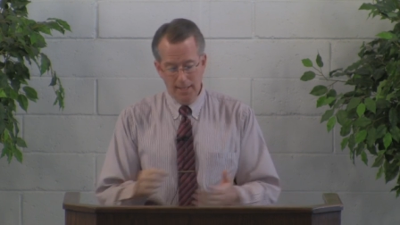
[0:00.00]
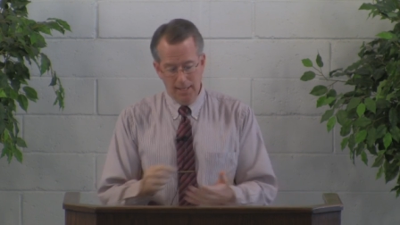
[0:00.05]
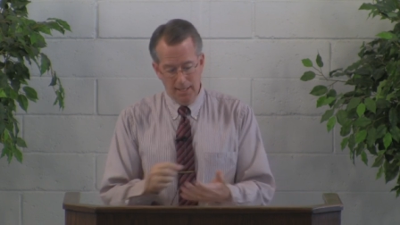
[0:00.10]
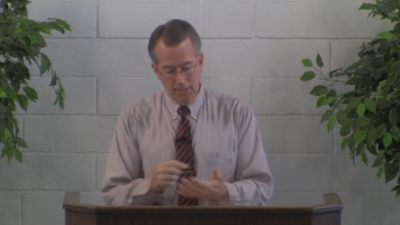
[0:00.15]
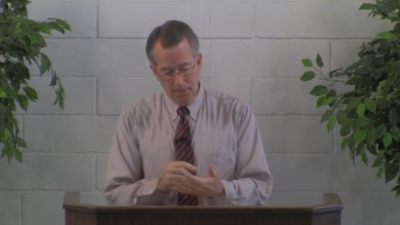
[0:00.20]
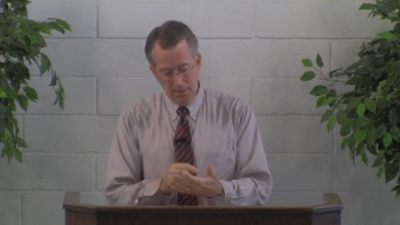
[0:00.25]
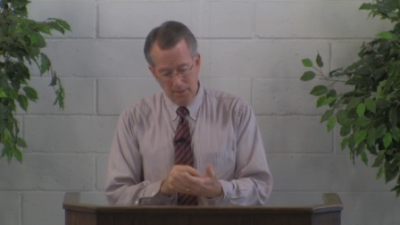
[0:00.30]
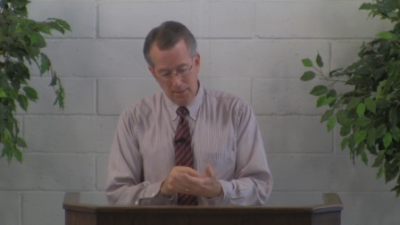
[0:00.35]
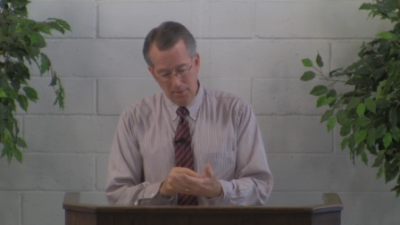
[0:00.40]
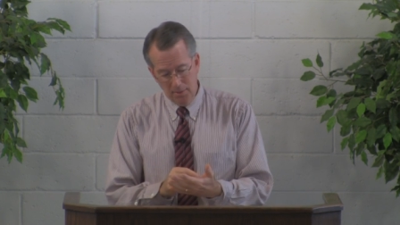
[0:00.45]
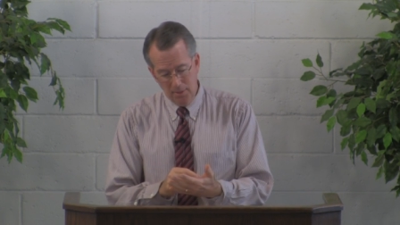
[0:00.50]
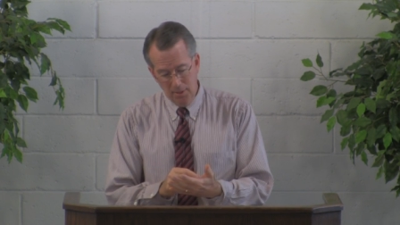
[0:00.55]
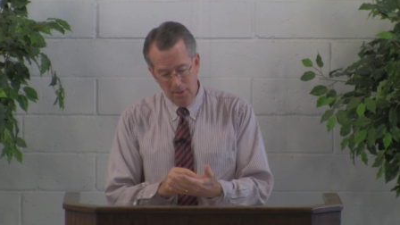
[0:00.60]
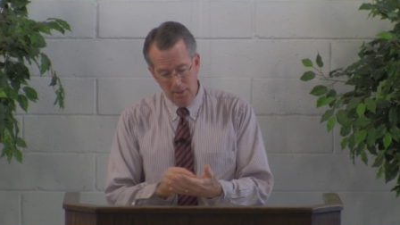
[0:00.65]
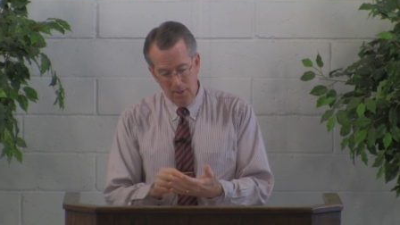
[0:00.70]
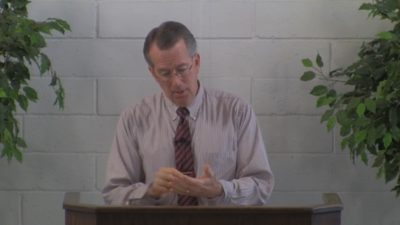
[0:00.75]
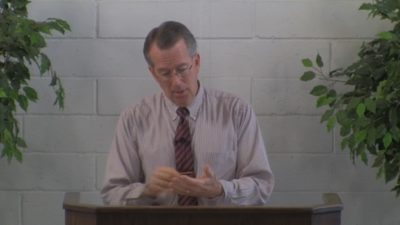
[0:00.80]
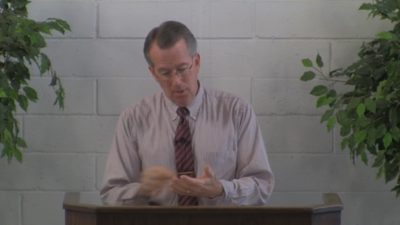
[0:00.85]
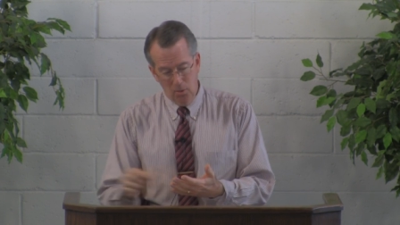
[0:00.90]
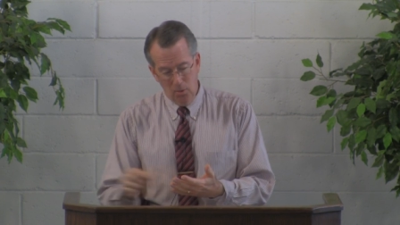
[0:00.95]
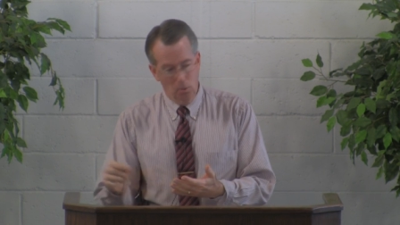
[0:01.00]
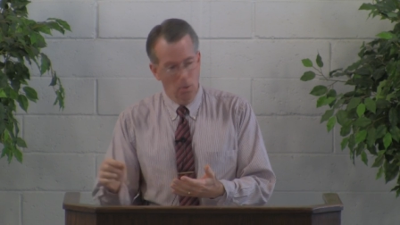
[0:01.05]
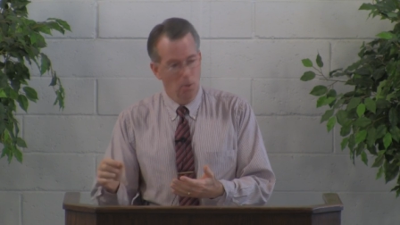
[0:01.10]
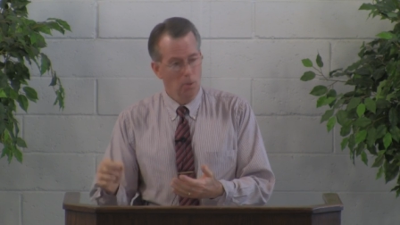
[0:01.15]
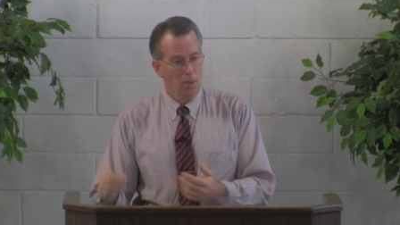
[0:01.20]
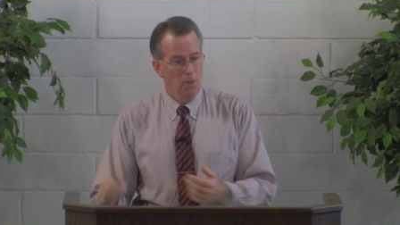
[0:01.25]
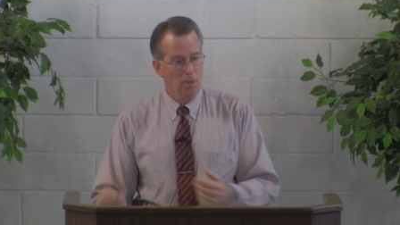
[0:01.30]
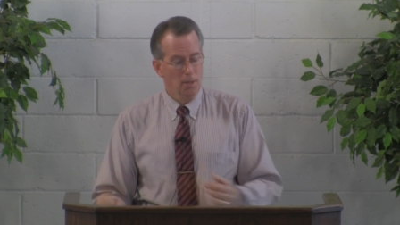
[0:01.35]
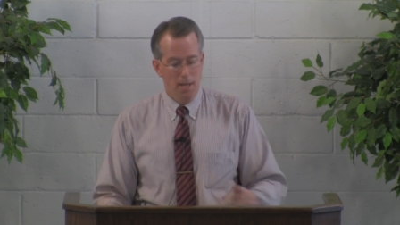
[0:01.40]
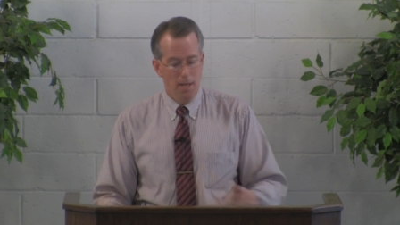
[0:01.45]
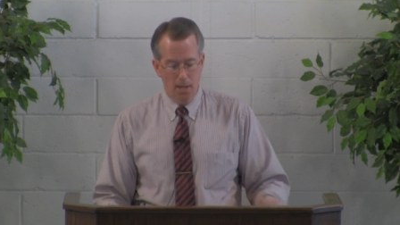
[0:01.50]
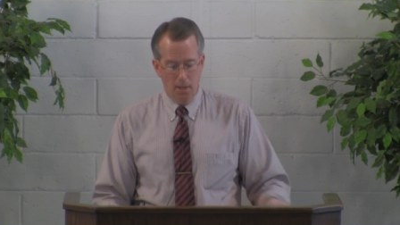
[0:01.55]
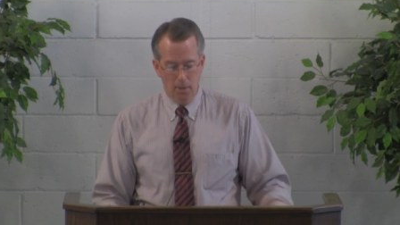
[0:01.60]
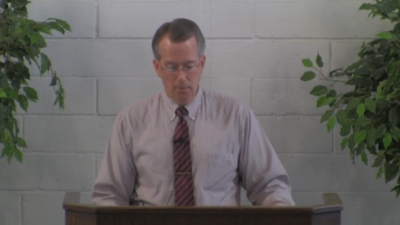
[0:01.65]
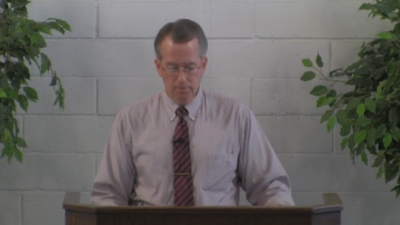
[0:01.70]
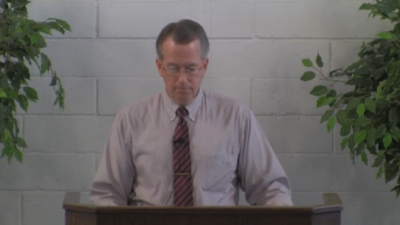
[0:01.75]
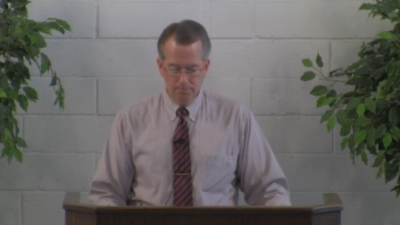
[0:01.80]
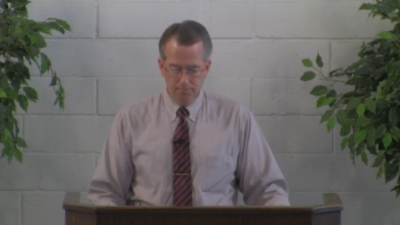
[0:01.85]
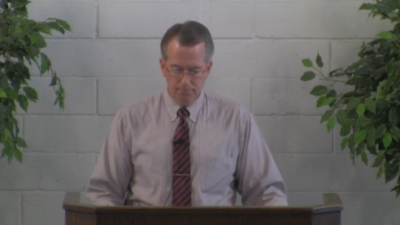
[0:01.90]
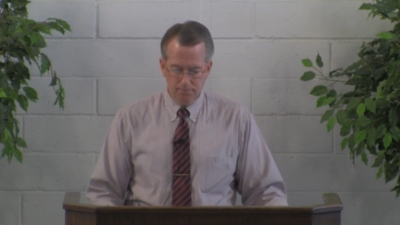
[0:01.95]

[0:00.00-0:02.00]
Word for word: and then wrote it down.